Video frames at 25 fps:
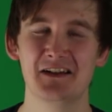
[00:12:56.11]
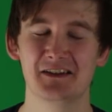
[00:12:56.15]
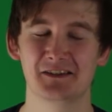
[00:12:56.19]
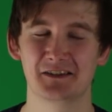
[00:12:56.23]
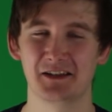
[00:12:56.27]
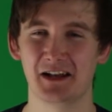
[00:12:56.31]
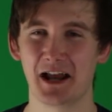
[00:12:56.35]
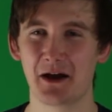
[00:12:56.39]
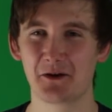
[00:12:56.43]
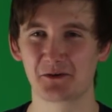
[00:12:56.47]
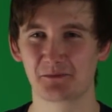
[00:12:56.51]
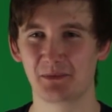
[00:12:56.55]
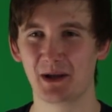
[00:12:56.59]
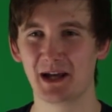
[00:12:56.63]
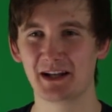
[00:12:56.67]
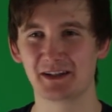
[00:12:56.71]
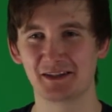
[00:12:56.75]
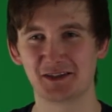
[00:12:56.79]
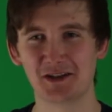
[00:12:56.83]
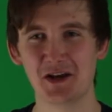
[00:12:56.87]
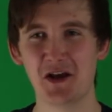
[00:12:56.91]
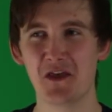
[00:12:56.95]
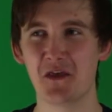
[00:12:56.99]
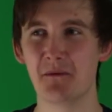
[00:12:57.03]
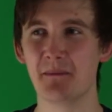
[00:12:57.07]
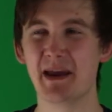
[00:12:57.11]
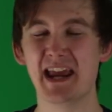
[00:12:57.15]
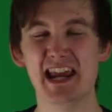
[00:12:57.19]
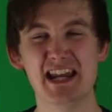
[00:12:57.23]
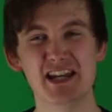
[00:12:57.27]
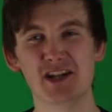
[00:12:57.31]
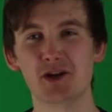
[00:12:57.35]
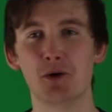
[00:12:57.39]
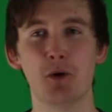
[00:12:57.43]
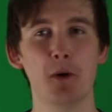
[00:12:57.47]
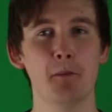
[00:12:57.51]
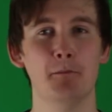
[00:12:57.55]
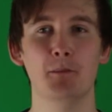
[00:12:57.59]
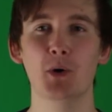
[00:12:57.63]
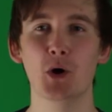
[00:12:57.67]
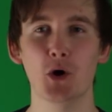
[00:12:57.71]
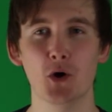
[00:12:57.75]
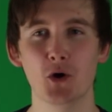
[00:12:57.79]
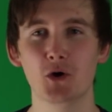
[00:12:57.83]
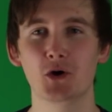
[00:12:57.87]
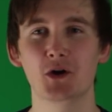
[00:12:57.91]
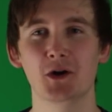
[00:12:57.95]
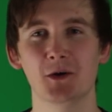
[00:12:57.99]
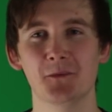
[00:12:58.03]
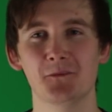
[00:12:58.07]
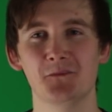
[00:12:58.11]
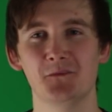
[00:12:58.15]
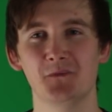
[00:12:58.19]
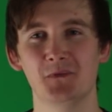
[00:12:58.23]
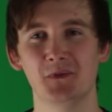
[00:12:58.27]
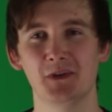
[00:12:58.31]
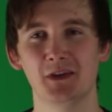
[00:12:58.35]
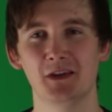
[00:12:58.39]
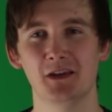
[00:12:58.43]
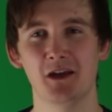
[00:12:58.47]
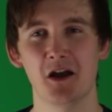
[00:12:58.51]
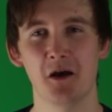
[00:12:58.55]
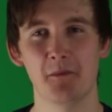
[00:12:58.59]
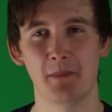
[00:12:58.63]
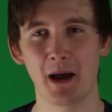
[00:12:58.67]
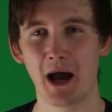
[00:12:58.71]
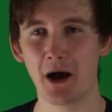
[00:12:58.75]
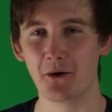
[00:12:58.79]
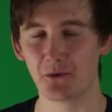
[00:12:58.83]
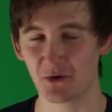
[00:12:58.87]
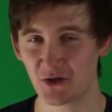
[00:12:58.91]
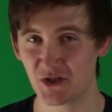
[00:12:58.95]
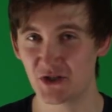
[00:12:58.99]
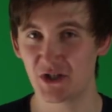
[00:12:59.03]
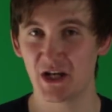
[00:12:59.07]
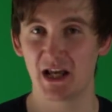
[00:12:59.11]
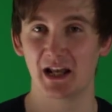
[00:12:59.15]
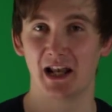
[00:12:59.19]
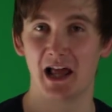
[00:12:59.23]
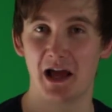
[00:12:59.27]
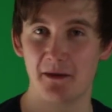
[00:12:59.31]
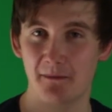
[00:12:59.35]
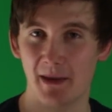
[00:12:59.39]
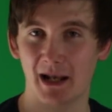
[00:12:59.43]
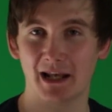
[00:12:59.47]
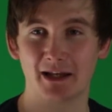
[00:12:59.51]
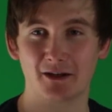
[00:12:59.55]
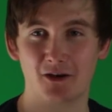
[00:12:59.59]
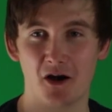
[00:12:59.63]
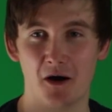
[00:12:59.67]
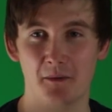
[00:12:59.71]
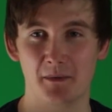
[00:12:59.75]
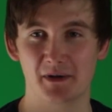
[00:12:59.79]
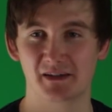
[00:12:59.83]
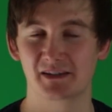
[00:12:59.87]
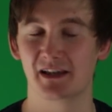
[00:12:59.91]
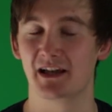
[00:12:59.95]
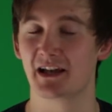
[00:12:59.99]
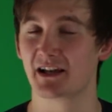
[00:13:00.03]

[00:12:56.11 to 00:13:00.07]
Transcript: So now I was planning to turn them into a book about shit like Melankomas,